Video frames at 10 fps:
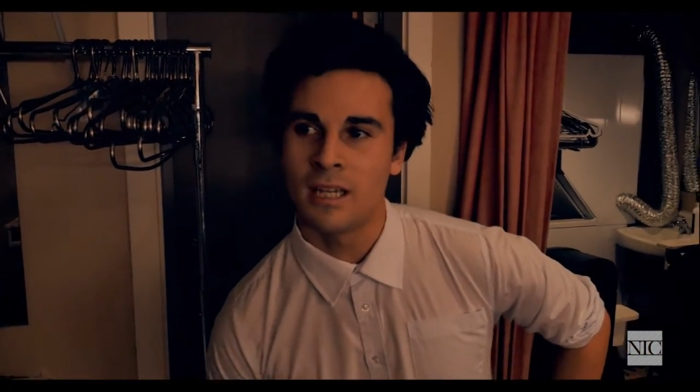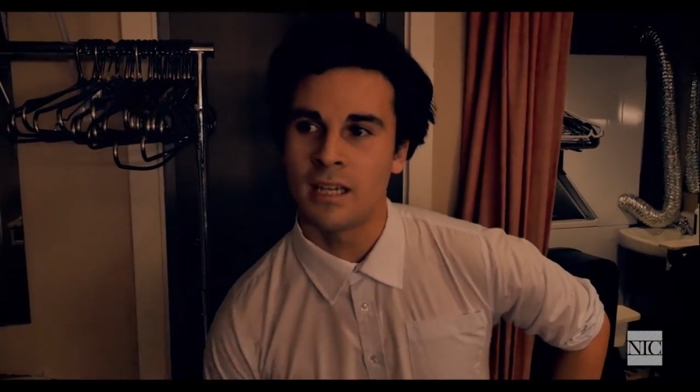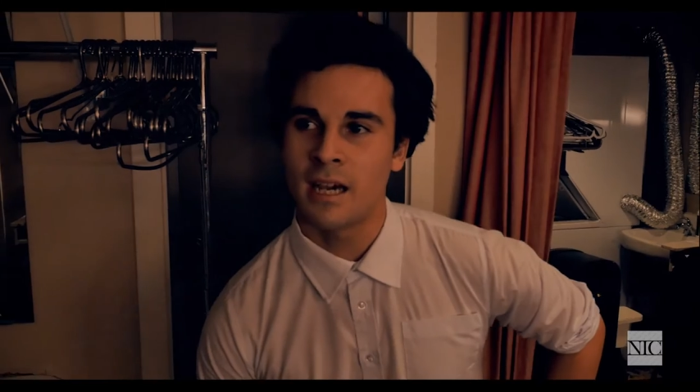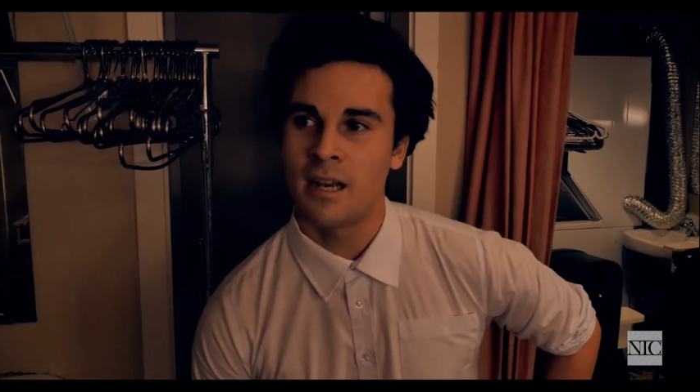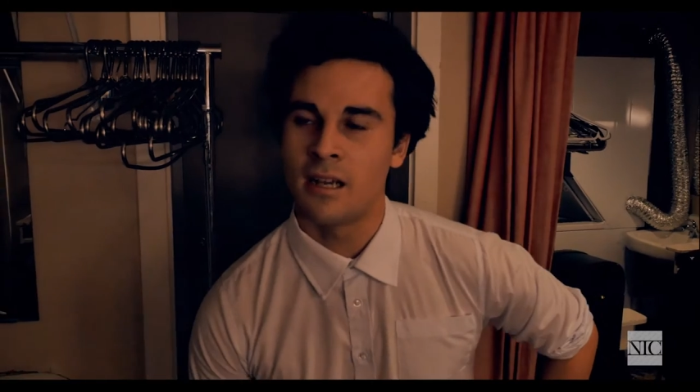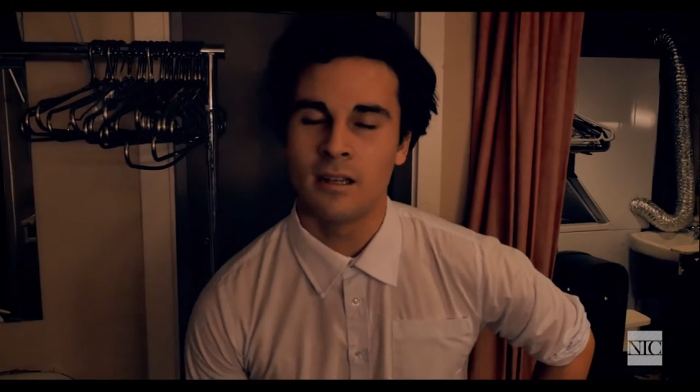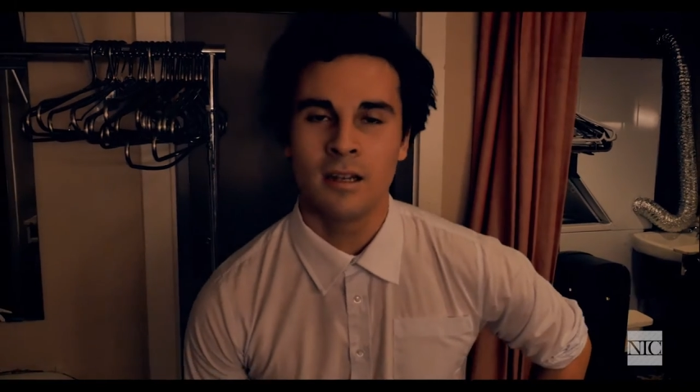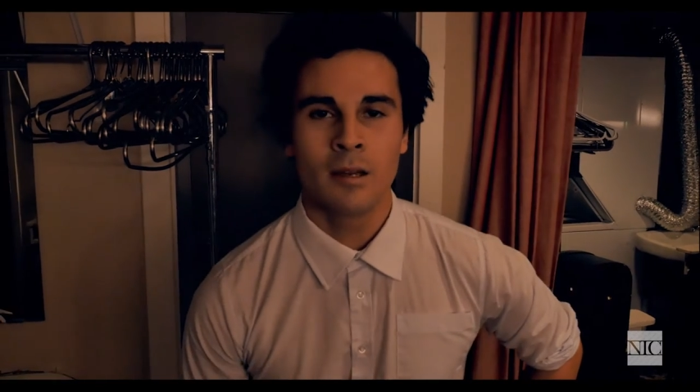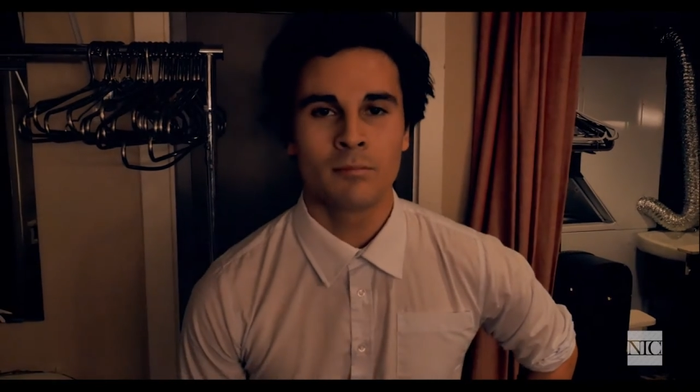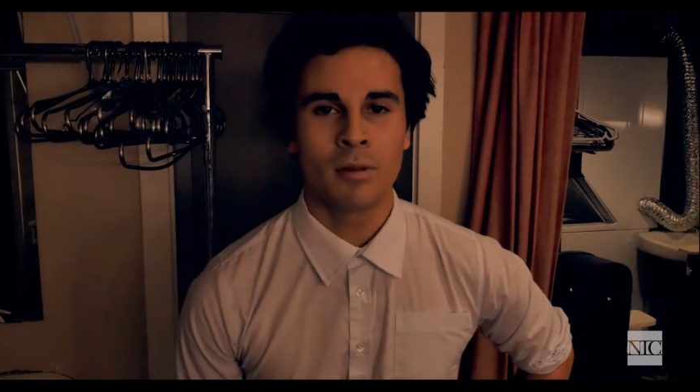it kind of
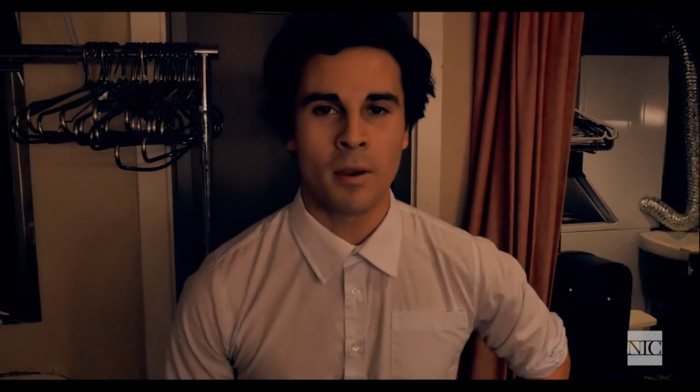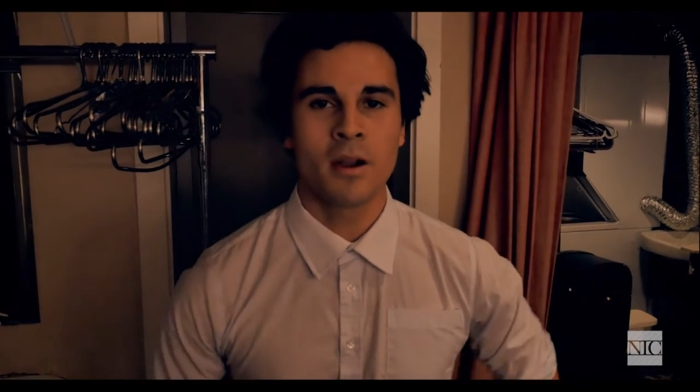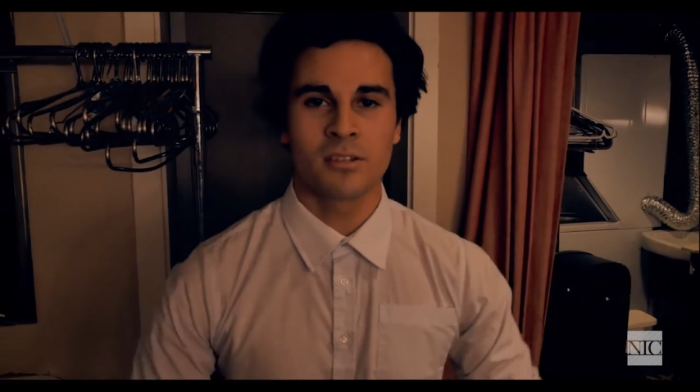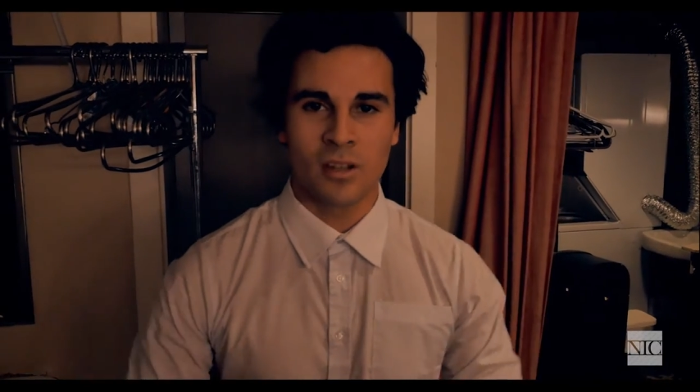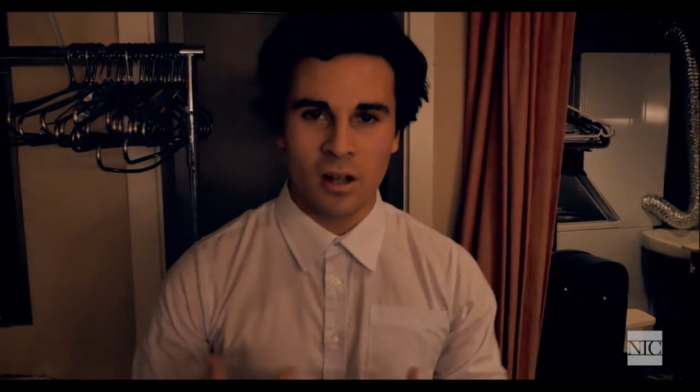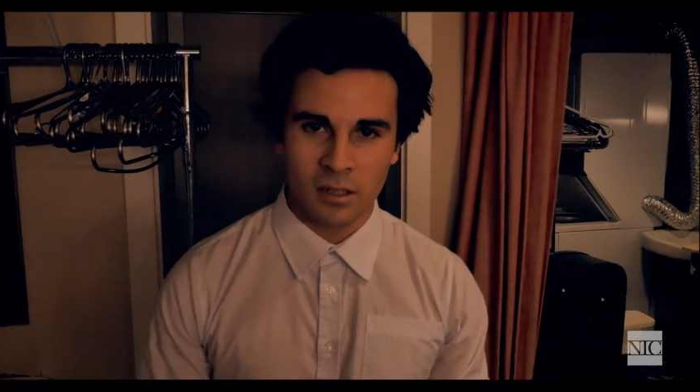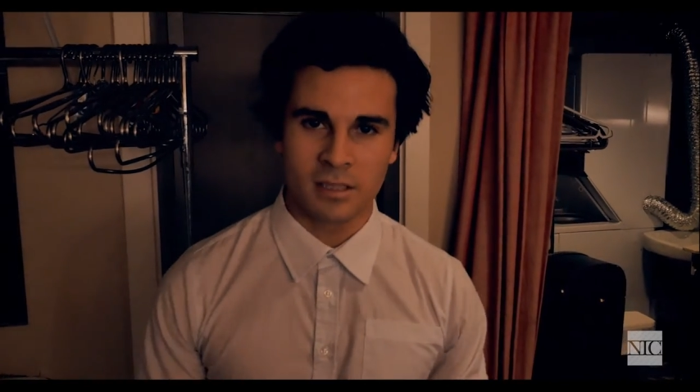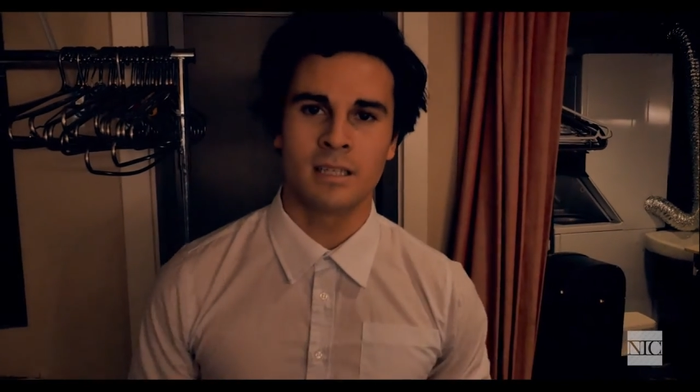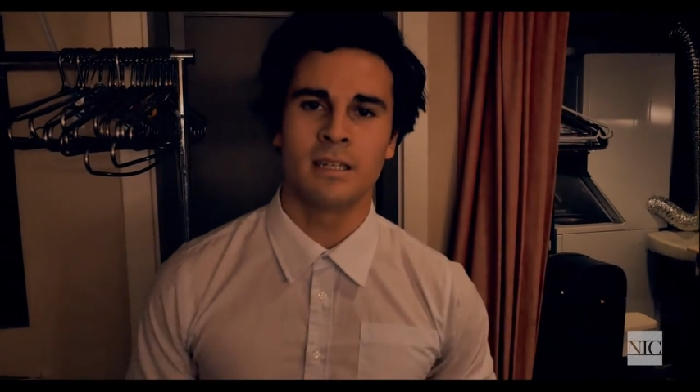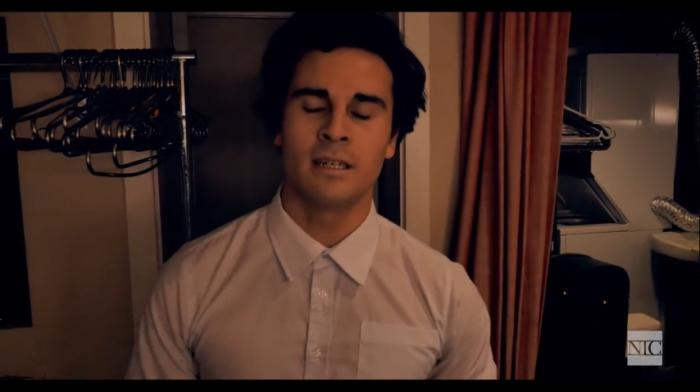prepared us all
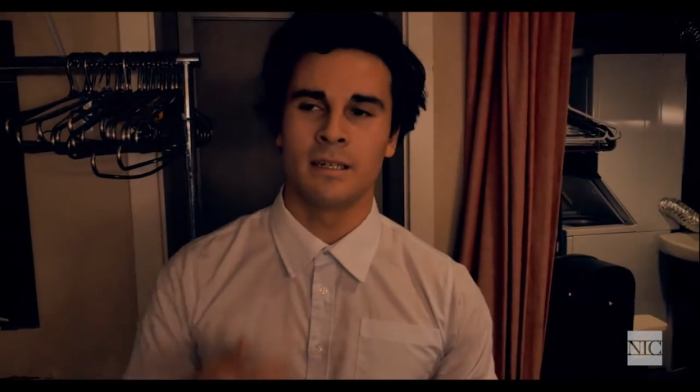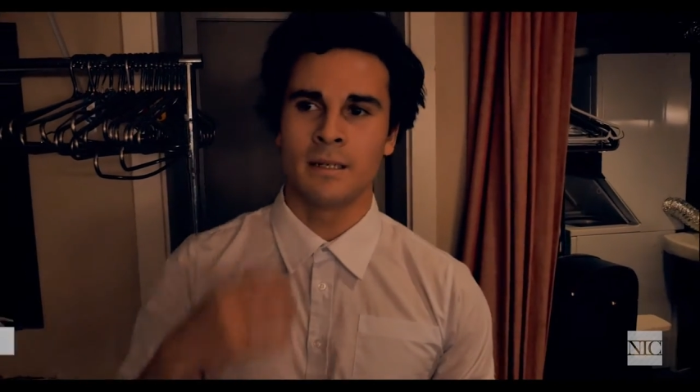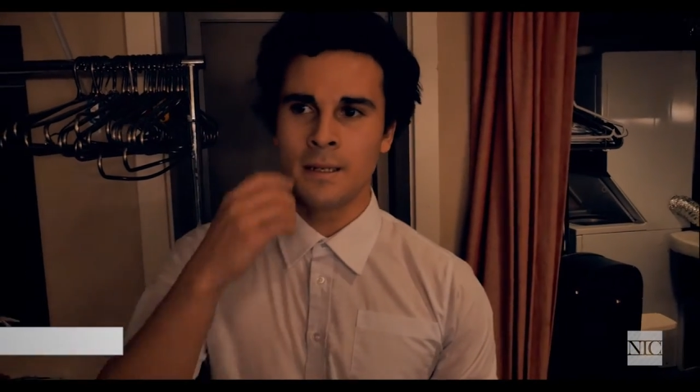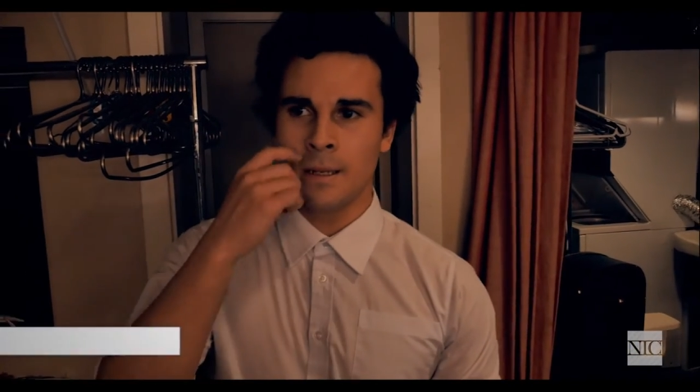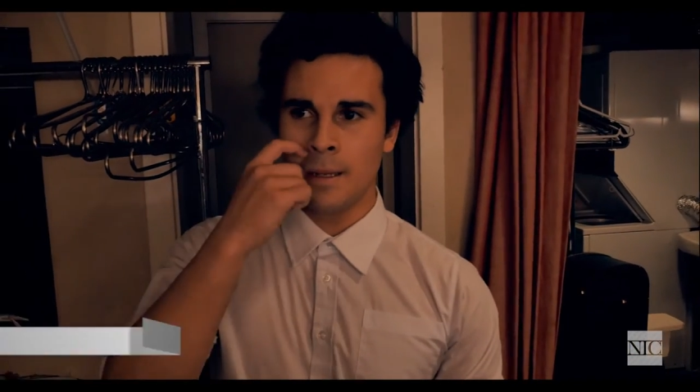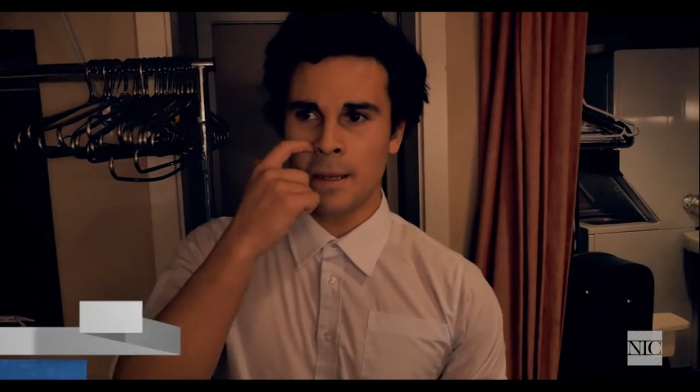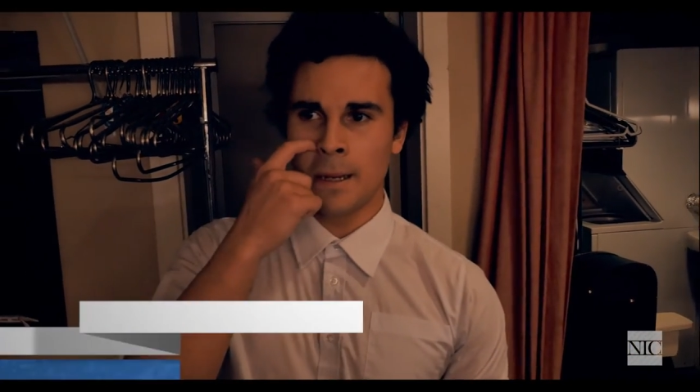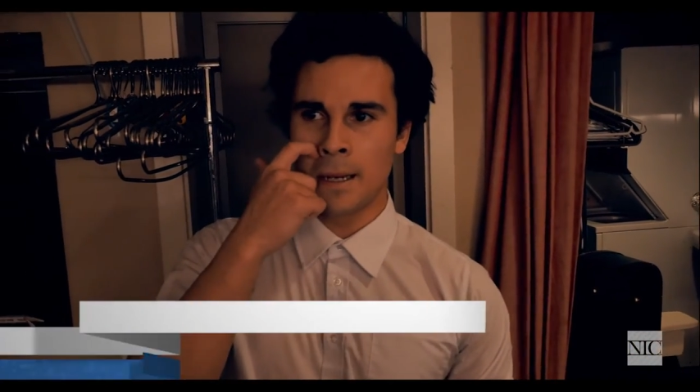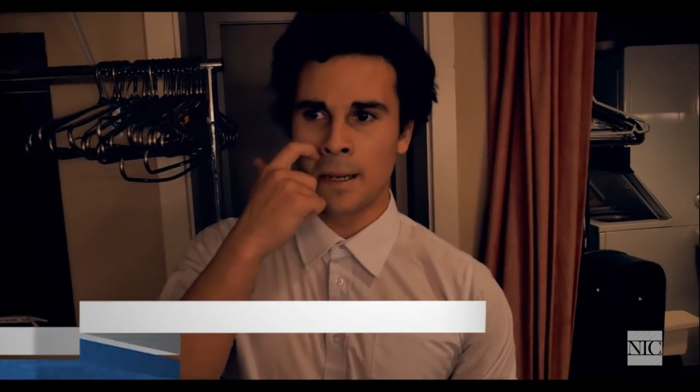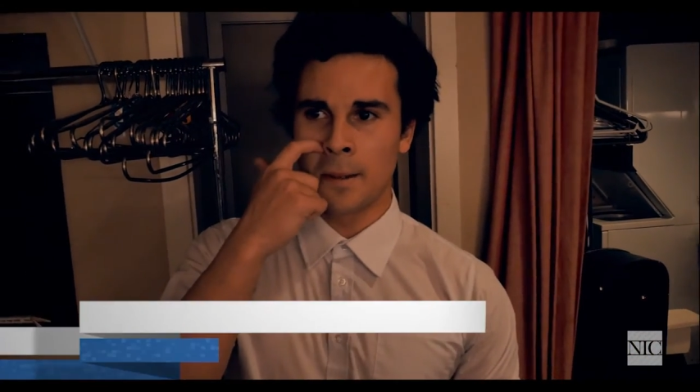to
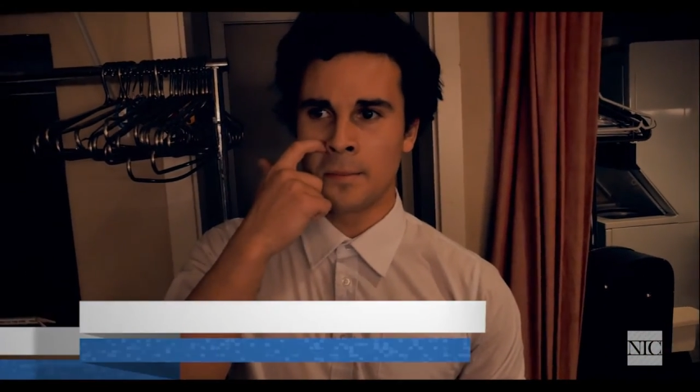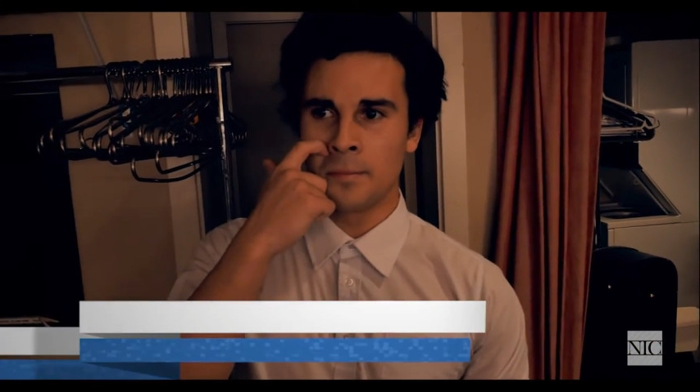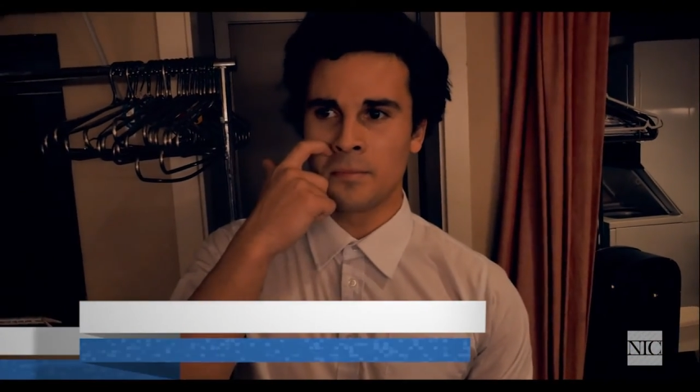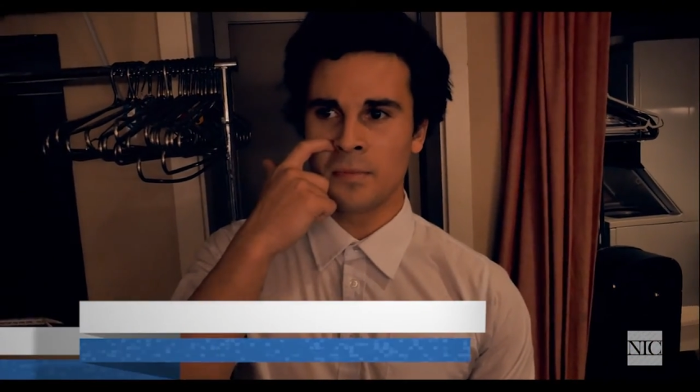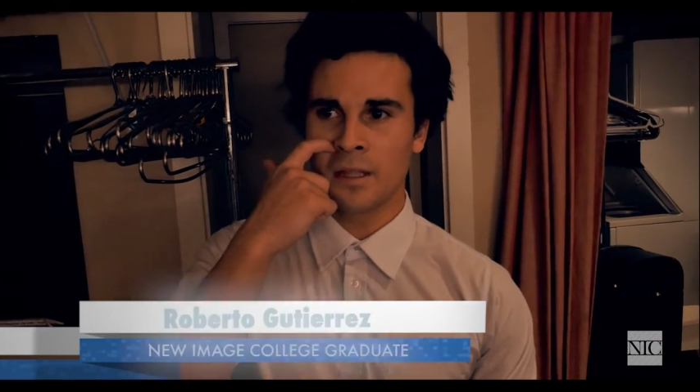um,